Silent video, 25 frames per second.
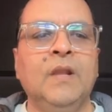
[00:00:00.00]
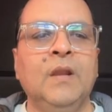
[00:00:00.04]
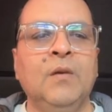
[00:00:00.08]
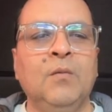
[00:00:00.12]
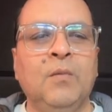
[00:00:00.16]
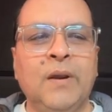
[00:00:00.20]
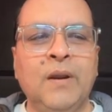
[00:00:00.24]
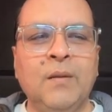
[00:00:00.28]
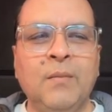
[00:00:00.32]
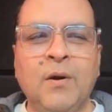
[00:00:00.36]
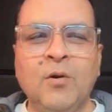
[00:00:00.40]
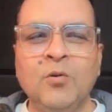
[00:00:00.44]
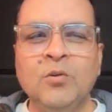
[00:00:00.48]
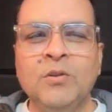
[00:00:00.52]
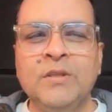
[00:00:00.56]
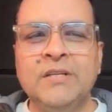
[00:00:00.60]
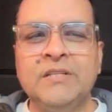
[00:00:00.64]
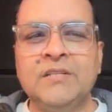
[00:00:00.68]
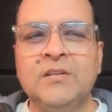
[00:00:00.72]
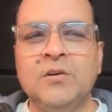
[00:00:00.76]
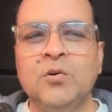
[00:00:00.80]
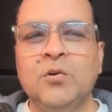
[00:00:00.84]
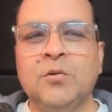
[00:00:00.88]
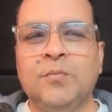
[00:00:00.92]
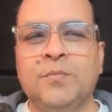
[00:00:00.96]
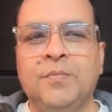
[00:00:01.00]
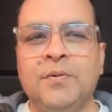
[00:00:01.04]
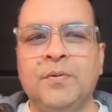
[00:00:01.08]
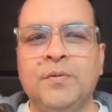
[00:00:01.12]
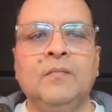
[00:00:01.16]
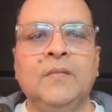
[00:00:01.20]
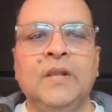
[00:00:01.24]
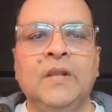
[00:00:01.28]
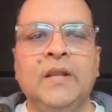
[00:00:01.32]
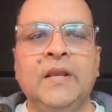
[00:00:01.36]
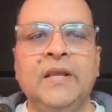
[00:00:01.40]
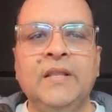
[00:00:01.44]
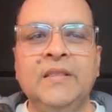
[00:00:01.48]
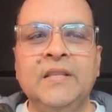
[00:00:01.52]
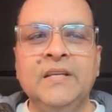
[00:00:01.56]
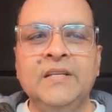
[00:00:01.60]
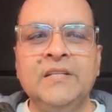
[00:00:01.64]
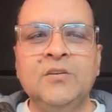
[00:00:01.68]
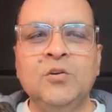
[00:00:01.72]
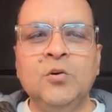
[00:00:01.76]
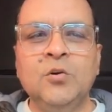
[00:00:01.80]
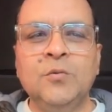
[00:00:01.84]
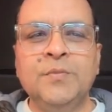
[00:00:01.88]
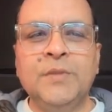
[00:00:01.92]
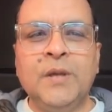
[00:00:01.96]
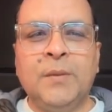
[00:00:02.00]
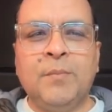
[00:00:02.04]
What about this loop? In this loop,